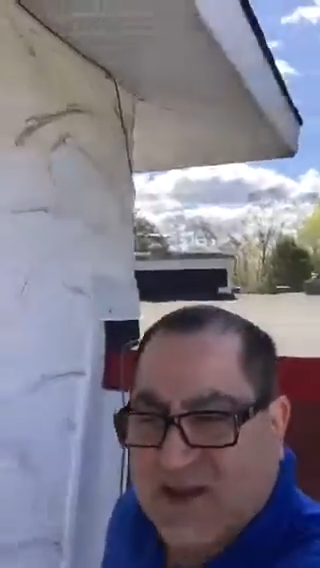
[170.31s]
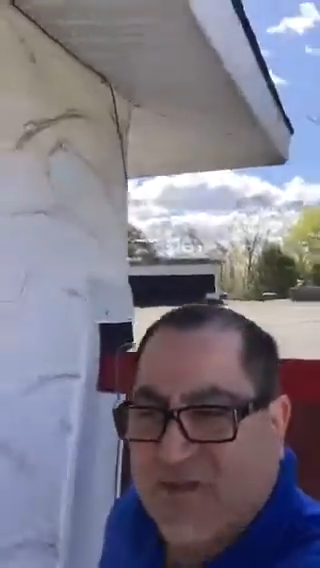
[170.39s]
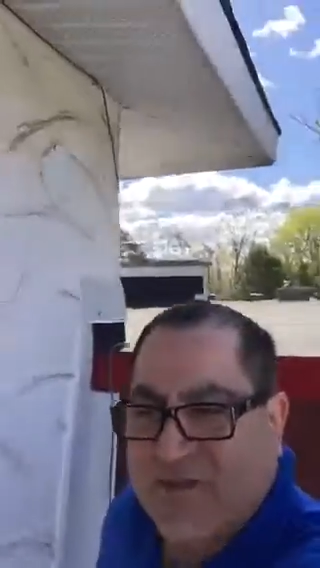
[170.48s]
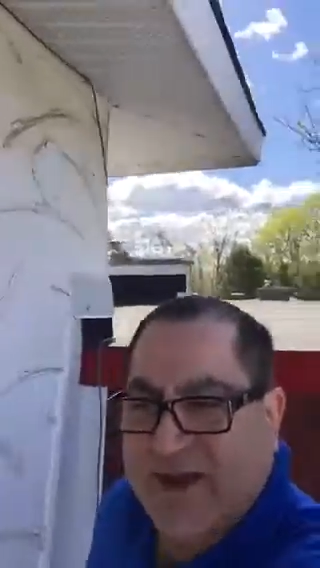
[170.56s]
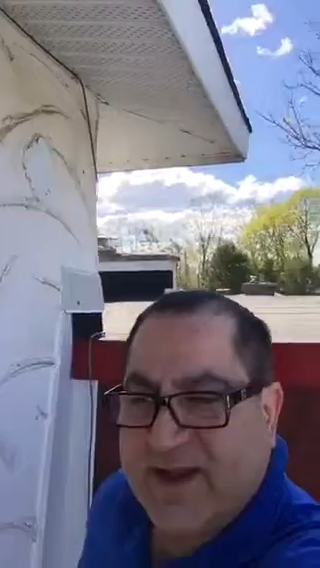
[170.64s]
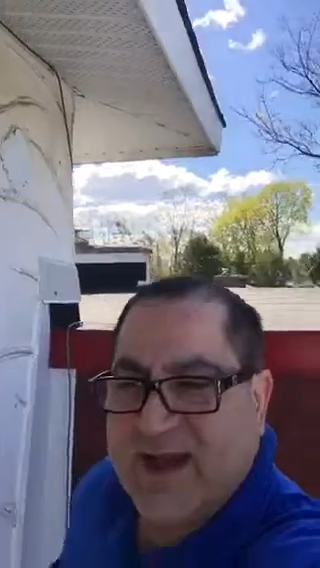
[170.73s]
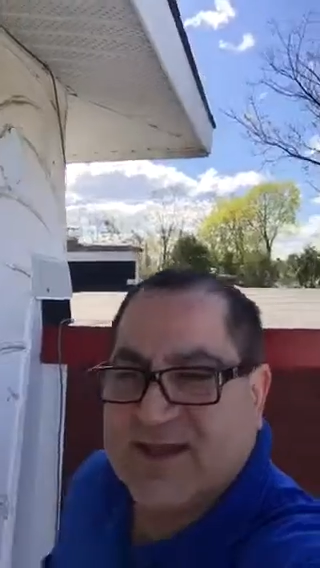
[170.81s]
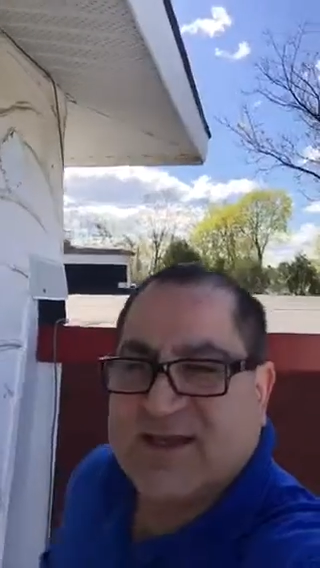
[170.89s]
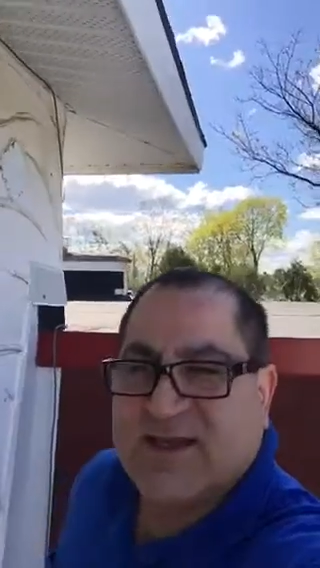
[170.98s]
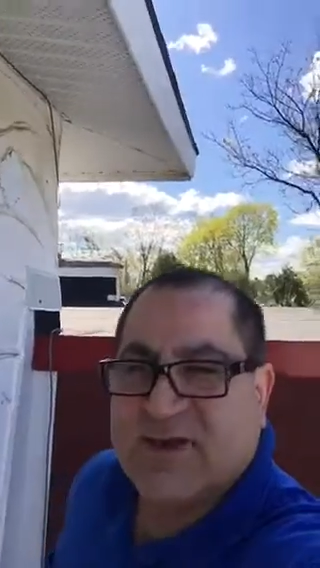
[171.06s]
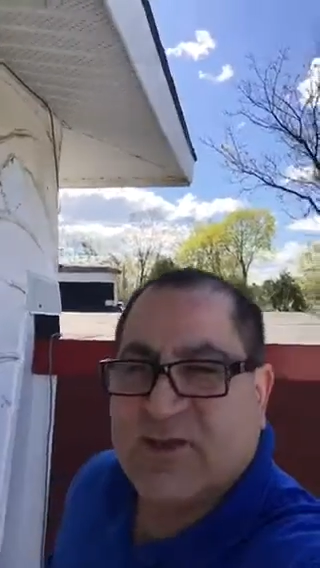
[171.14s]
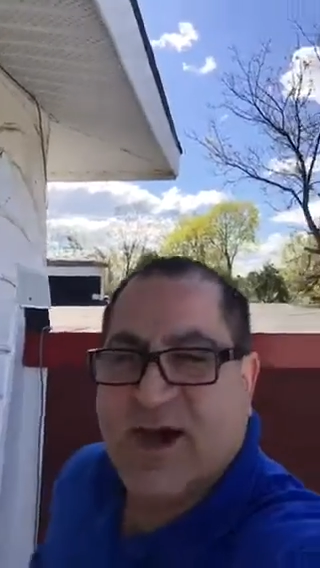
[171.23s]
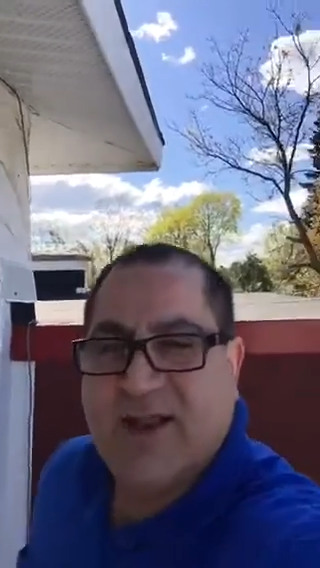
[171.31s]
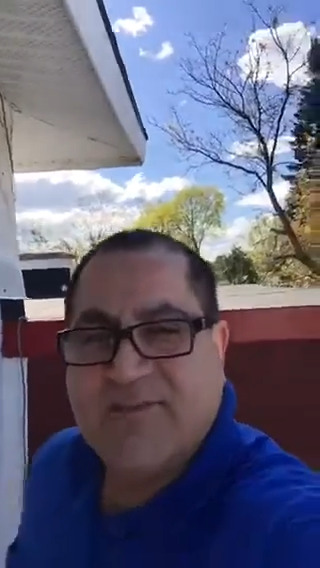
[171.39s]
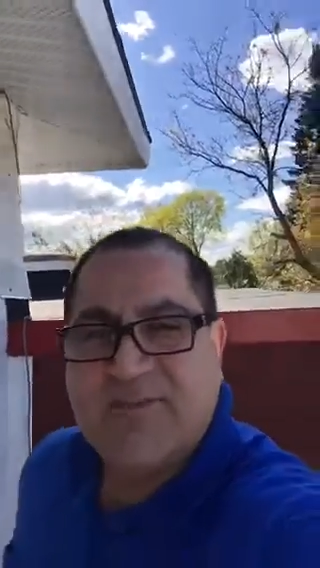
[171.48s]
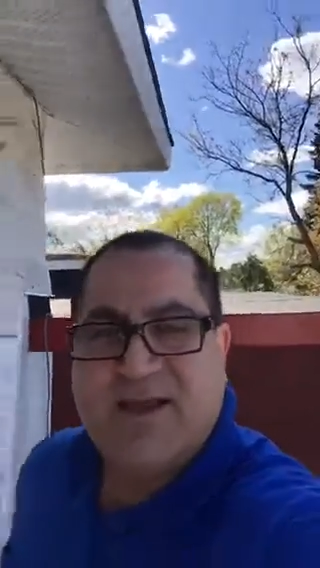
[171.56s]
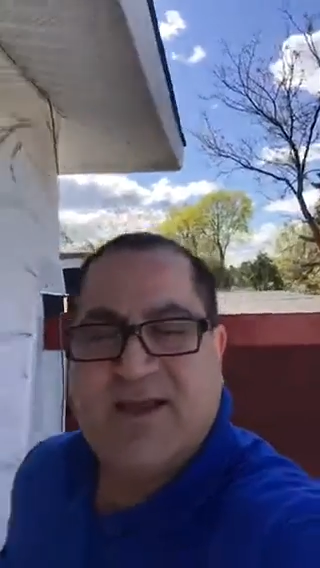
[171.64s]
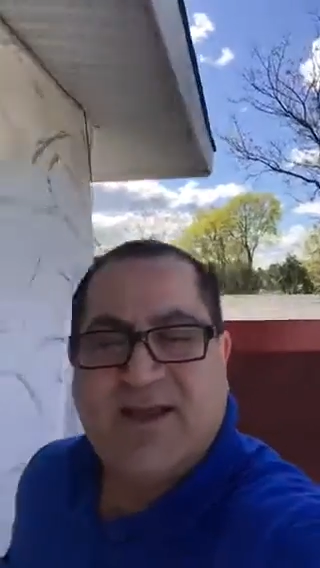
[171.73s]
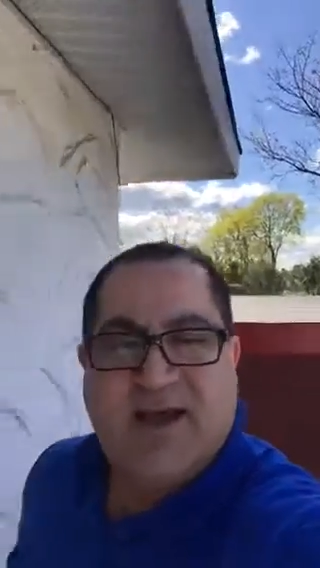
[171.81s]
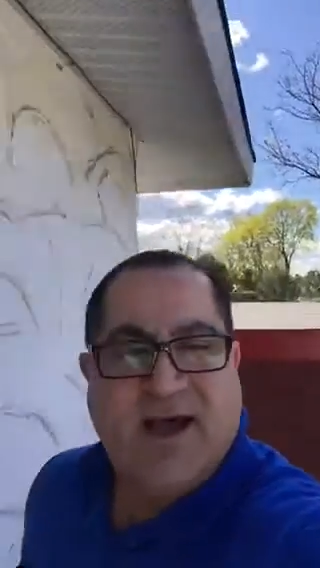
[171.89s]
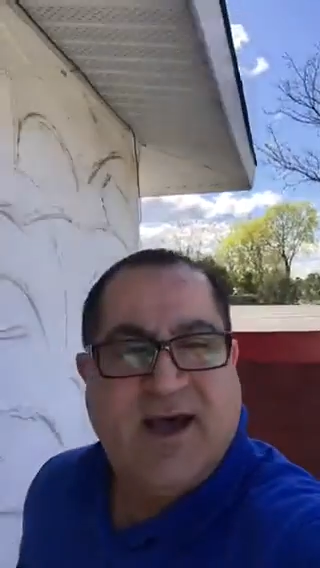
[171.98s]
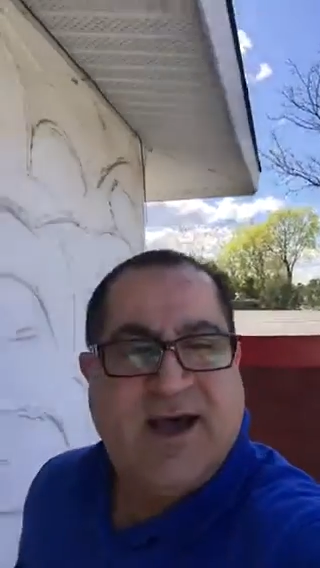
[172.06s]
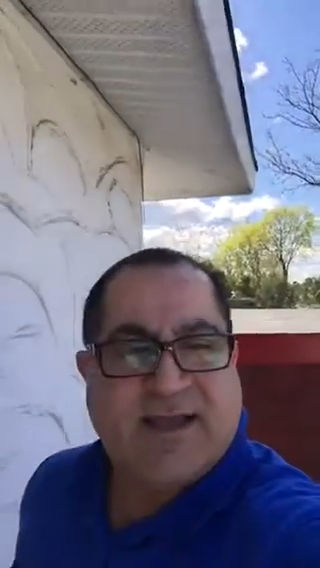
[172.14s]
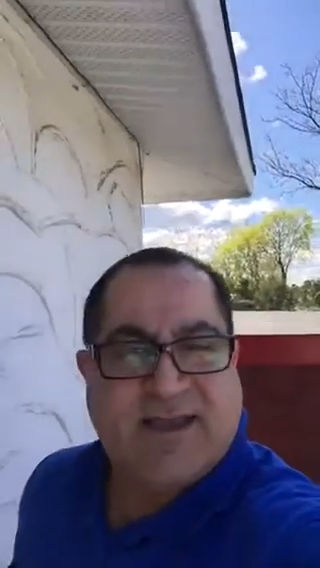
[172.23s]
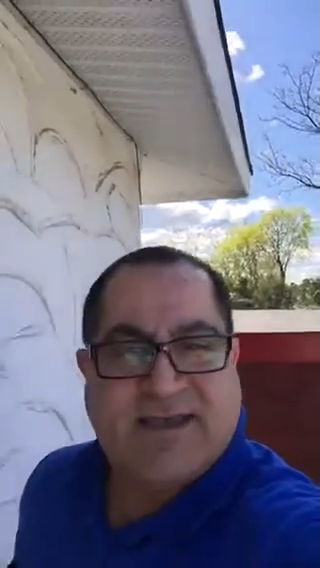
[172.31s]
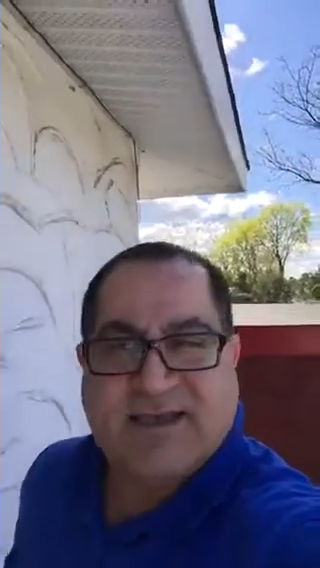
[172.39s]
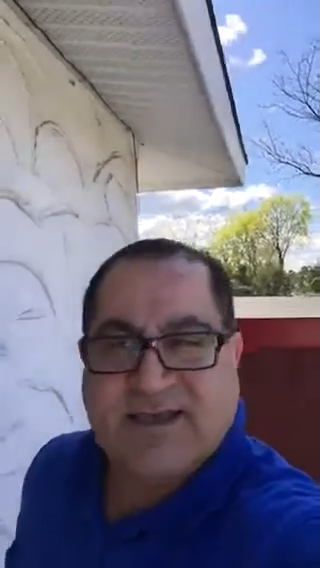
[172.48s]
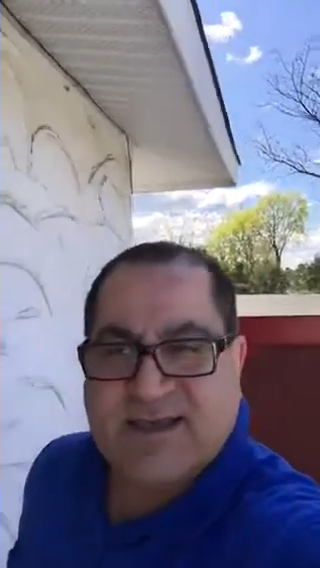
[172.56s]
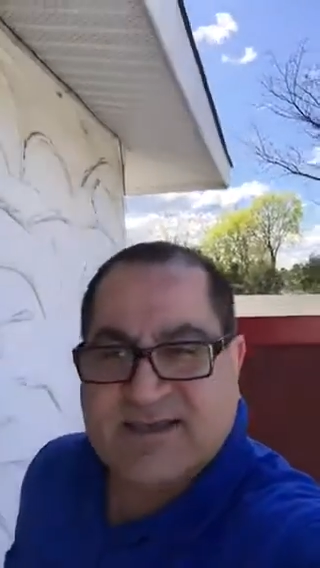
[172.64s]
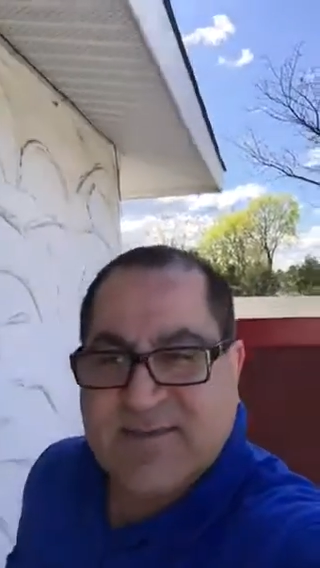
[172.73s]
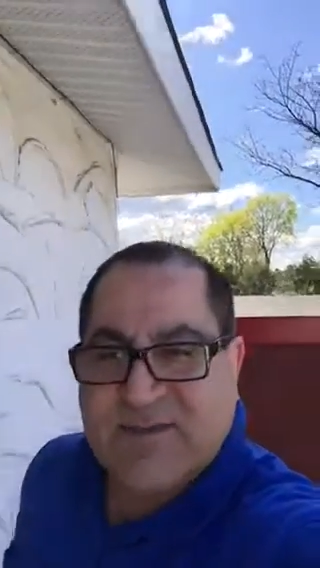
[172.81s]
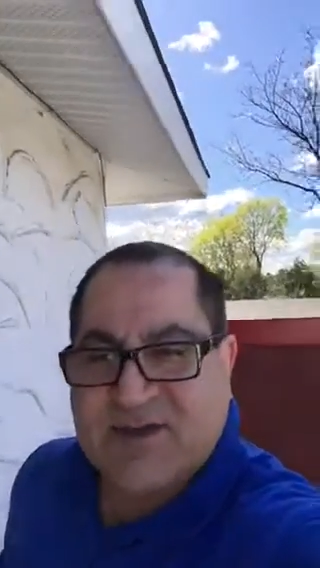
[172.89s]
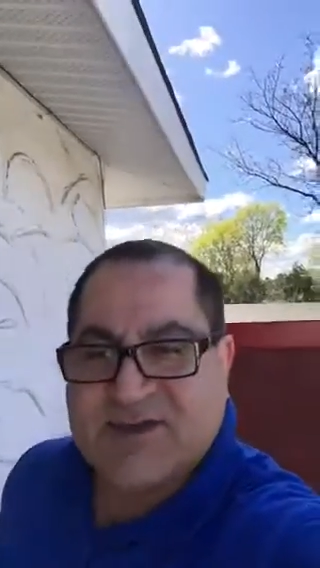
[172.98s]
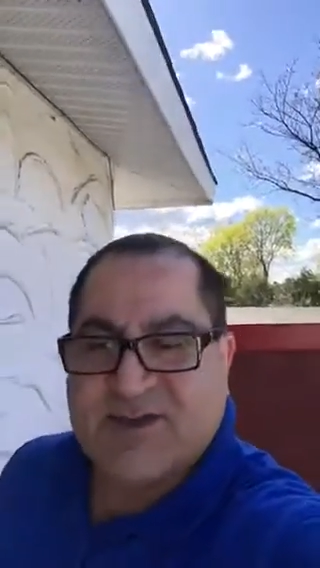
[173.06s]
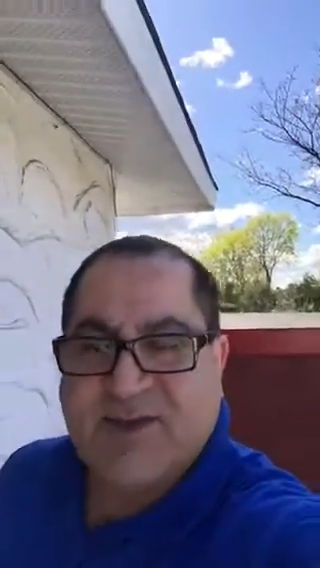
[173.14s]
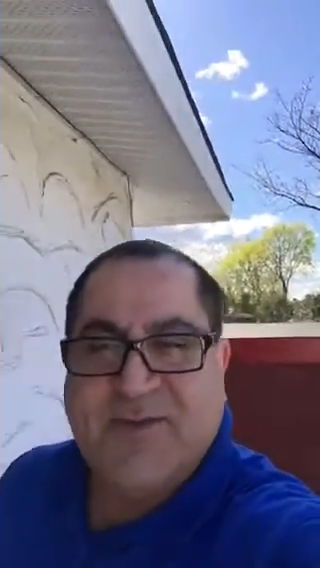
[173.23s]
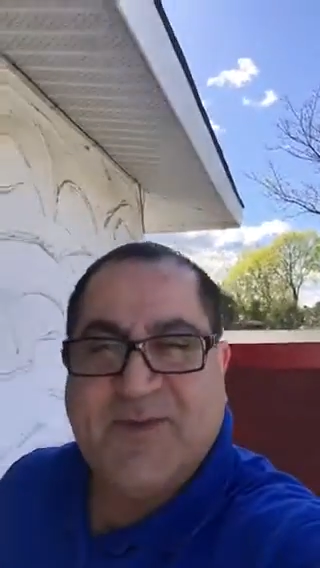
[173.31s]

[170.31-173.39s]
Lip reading: Hopefully, it lasts a little while, at least till December or so.